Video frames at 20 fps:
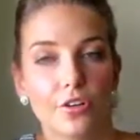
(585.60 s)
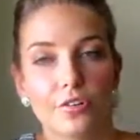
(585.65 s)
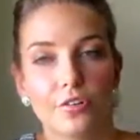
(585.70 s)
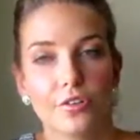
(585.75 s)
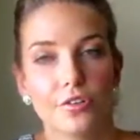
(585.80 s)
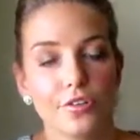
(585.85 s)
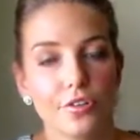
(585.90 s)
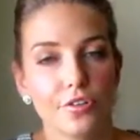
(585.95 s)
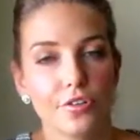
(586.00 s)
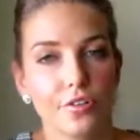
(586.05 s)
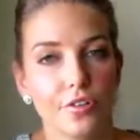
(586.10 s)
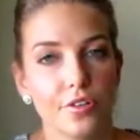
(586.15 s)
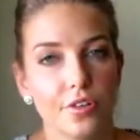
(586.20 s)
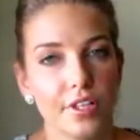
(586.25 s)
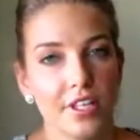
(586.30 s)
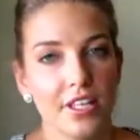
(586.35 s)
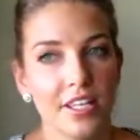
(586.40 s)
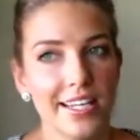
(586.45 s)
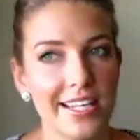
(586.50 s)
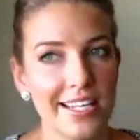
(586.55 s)
on to
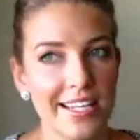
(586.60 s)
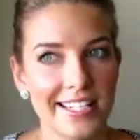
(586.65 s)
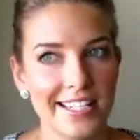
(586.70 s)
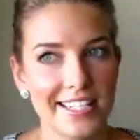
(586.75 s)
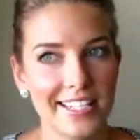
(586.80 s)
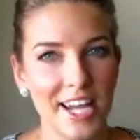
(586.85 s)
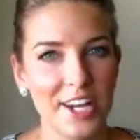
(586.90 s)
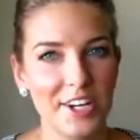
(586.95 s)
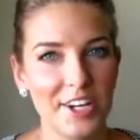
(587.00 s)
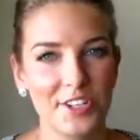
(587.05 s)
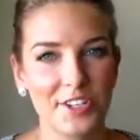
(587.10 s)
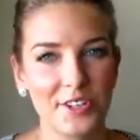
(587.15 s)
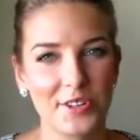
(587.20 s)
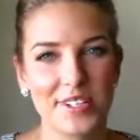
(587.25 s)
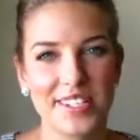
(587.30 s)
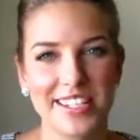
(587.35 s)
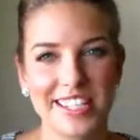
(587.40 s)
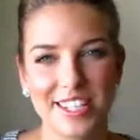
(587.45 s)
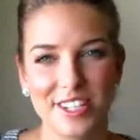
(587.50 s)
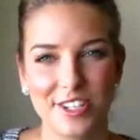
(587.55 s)
the
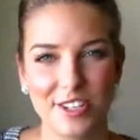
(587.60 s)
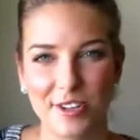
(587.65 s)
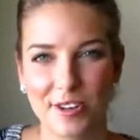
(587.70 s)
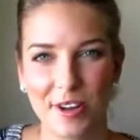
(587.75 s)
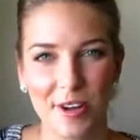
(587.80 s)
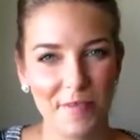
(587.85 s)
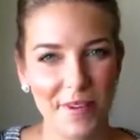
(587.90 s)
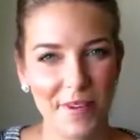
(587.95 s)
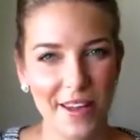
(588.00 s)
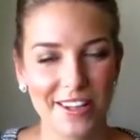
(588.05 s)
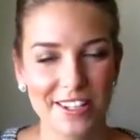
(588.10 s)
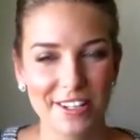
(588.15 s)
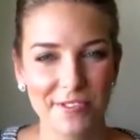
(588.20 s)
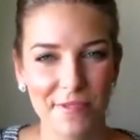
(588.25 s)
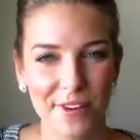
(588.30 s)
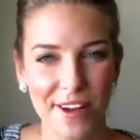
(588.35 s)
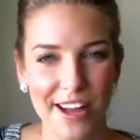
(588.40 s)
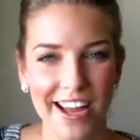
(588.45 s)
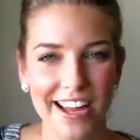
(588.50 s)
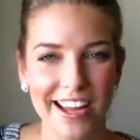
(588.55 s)
dangerous issue about
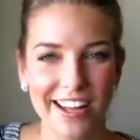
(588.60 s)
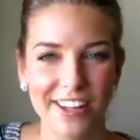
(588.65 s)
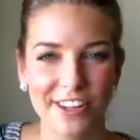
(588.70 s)
Dubai.